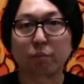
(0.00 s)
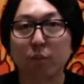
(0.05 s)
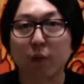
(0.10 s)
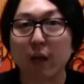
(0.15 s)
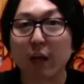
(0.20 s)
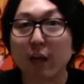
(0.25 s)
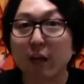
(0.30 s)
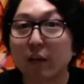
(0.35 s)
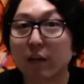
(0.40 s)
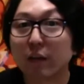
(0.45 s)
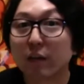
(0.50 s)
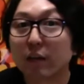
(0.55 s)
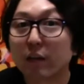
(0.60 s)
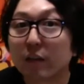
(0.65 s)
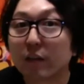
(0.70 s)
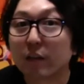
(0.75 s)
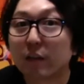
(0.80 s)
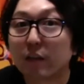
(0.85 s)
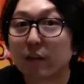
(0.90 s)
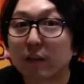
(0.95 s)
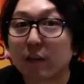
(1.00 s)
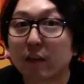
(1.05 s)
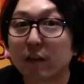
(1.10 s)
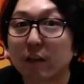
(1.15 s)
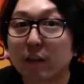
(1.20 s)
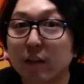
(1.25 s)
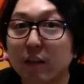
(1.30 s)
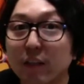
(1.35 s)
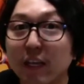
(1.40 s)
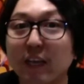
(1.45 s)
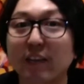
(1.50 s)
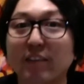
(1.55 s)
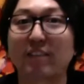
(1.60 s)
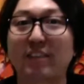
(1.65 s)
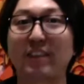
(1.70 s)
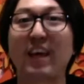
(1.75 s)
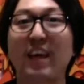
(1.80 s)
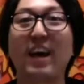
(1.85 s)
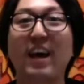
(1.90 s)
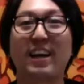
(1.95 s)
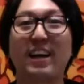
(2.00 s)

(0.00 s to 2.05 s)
Yeah? Yes, yeah.